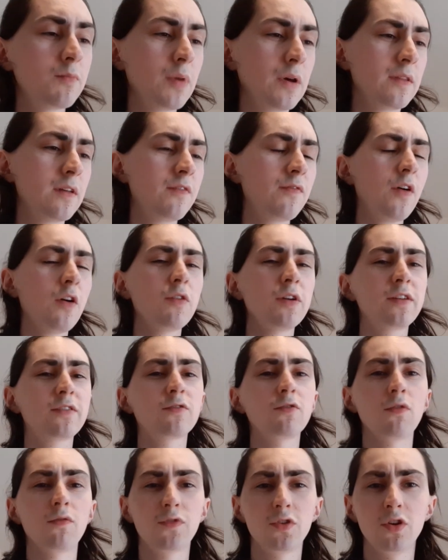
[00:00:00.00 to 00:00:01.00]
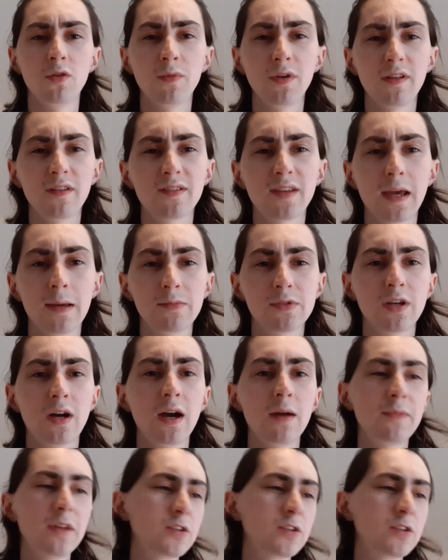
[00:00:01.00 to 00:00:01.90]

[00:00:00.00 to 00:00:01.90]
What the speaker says: but they're very sort of human at the same time.